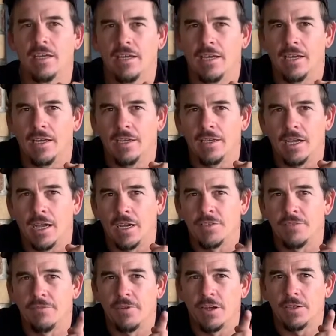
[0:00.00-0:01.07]
and go and have
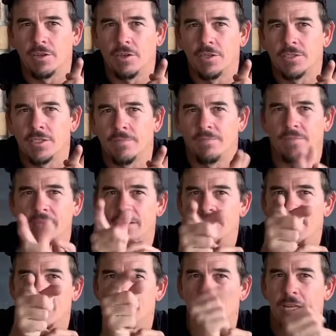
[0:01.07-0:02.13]
some fun, guys. See
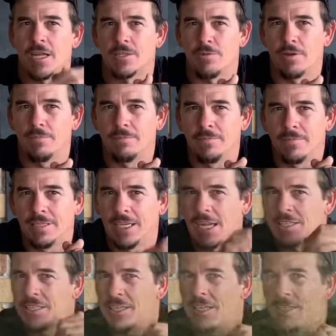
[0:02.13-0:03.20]
you in the next one. Catch you then.